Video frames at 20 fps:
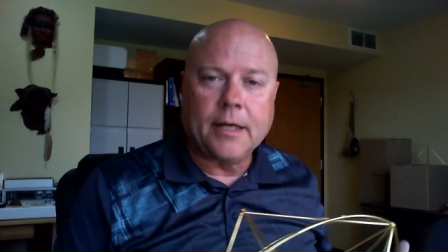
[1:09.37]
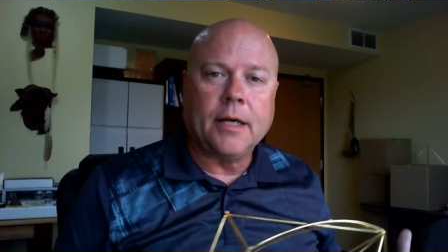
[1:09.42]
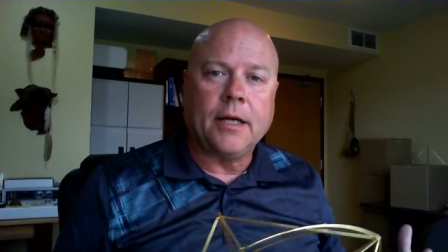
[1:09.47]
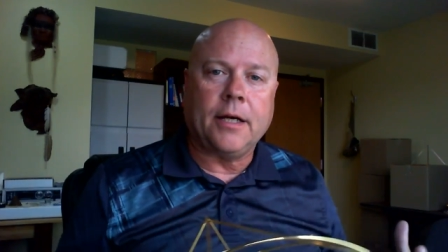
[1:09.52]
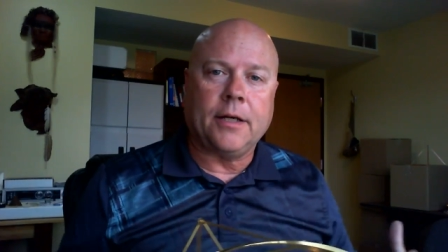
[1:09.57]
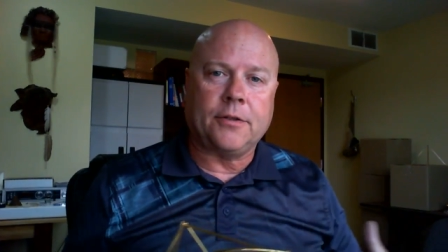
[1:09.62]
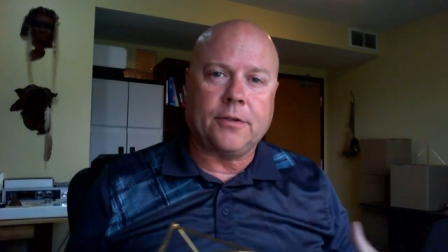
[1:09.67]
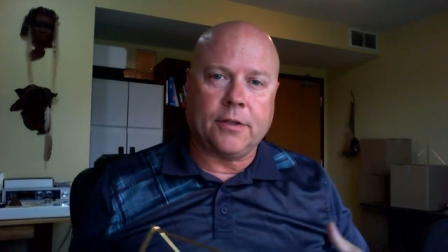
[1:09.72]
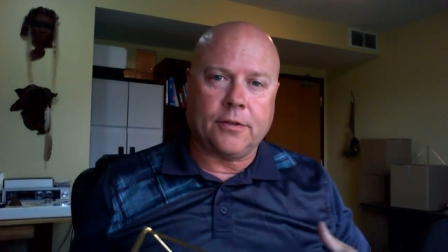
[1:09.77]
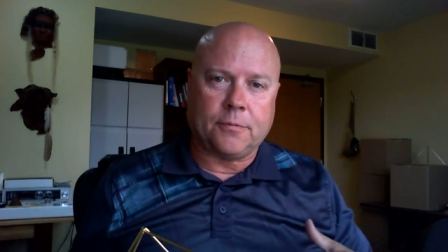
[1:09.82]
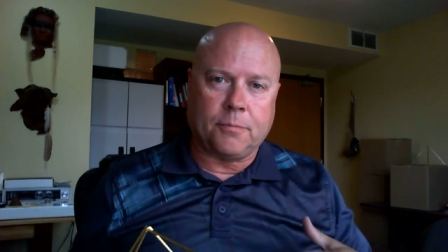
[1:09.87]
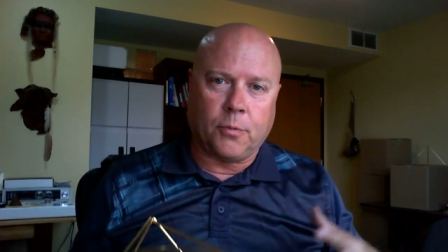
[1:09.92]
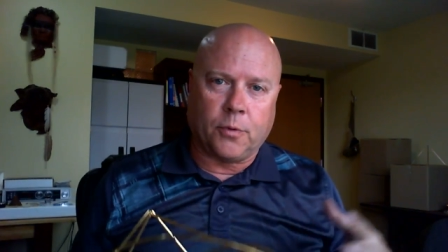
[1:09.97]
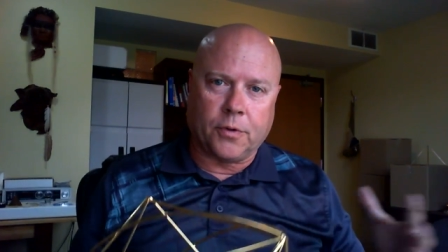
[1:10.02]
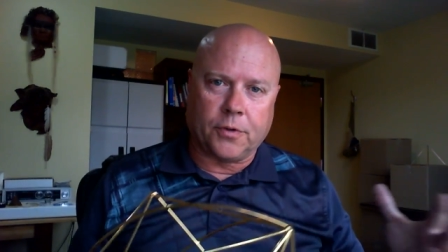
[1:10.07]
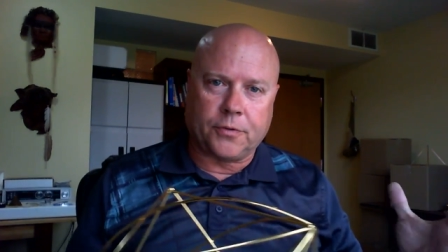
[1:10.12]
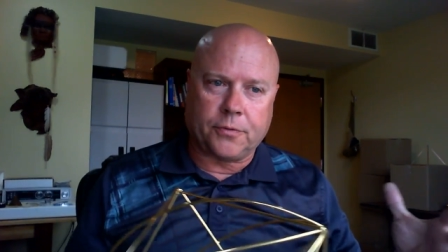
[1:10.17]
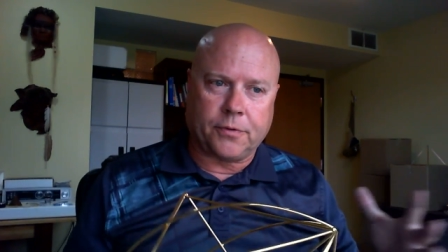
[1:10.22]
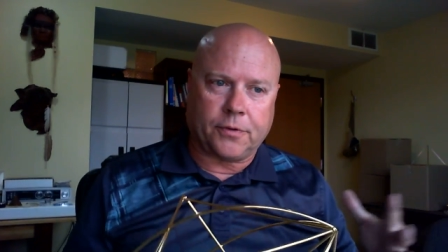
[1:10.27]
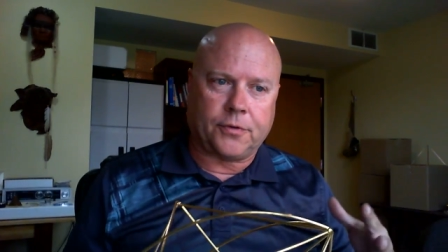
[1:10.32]
it's, it's
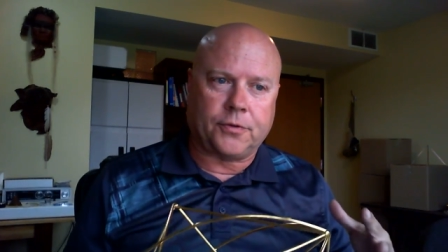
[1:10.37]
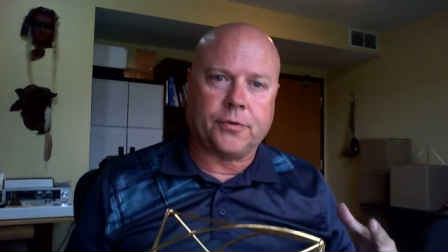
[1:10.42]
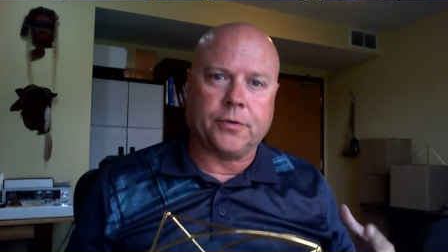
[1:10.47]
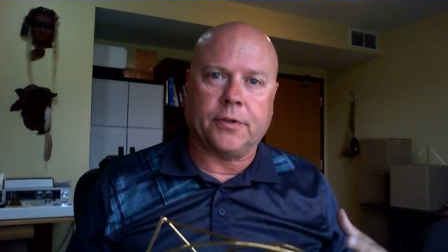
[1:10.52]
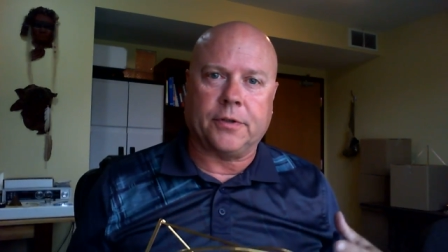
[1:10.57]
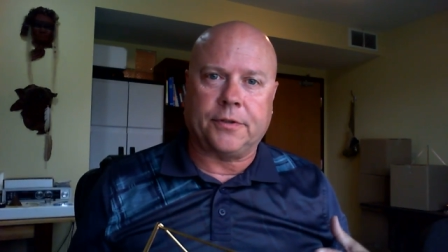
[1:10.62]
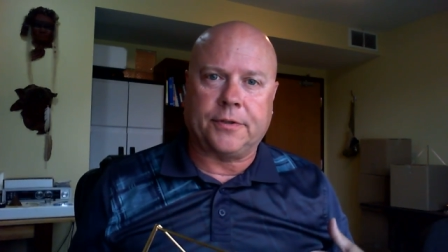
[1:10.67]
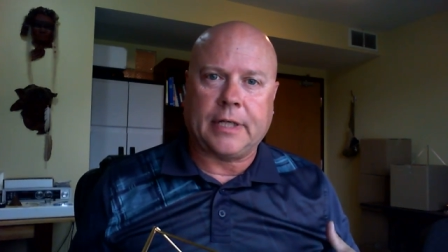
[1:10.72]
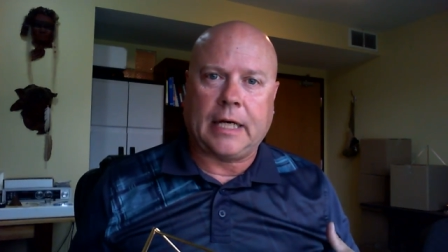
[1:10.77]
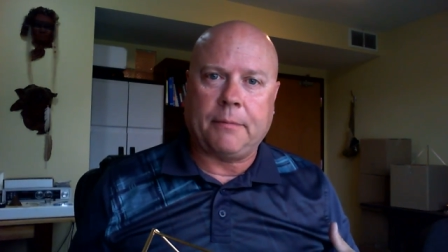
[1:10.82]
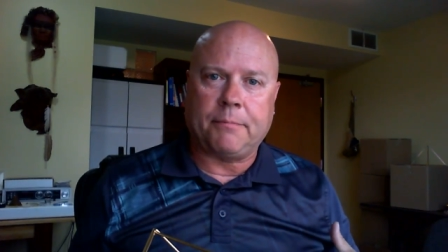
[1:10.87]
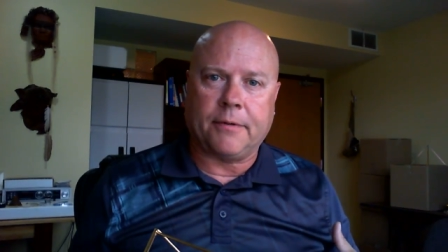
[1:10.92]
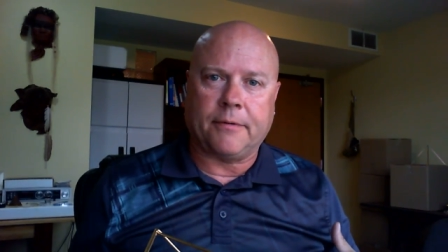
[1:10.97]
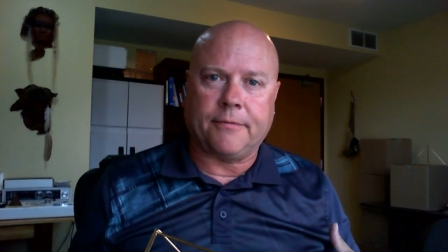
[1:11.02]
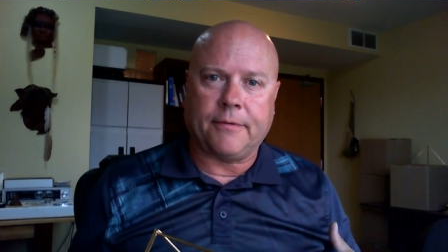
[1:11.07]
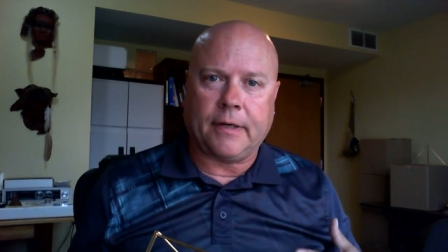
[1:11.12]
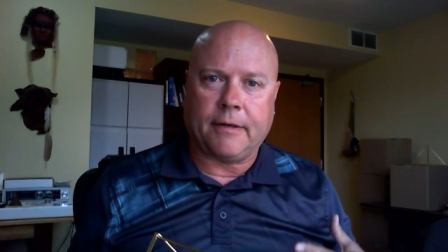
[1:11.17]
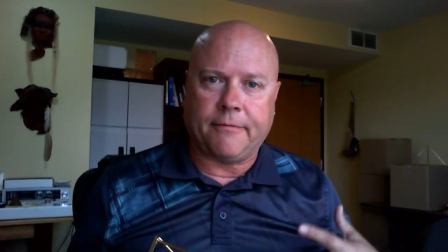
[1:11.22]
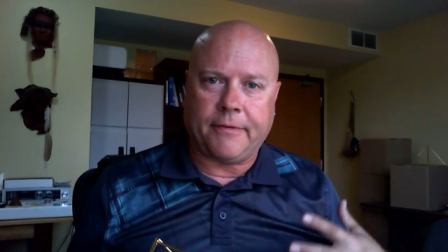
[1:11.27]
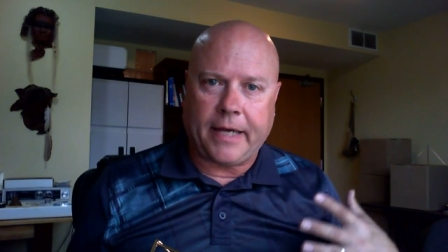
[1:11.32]
more so a certain type of,
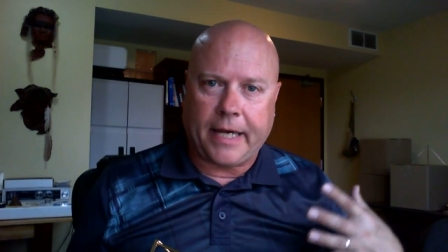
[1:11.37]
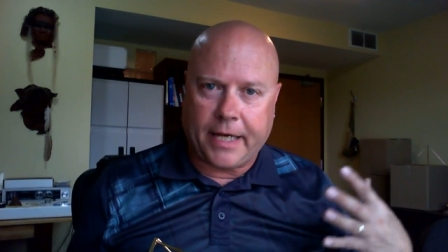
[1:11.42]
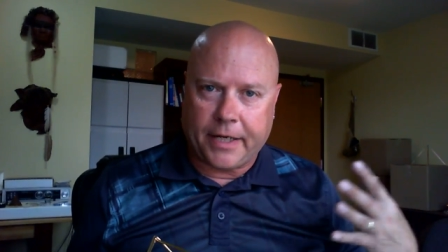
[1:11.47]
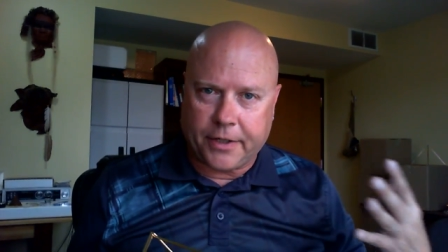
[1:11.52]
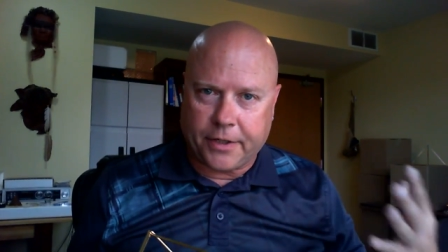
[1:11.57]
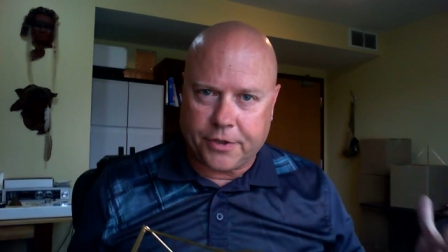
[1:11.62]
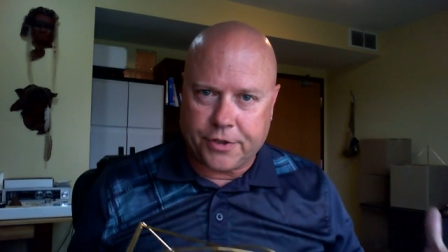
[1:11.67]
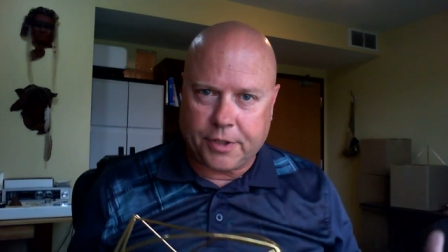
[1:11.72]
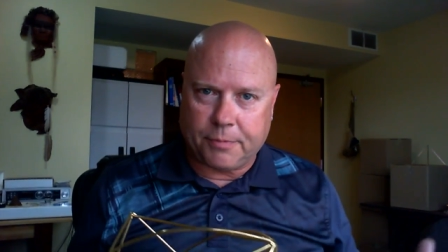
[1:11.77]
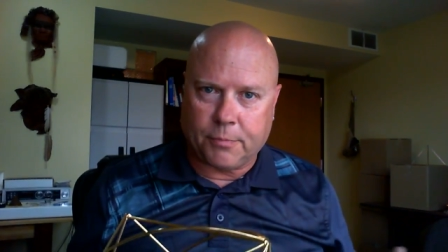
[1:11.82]
of energy,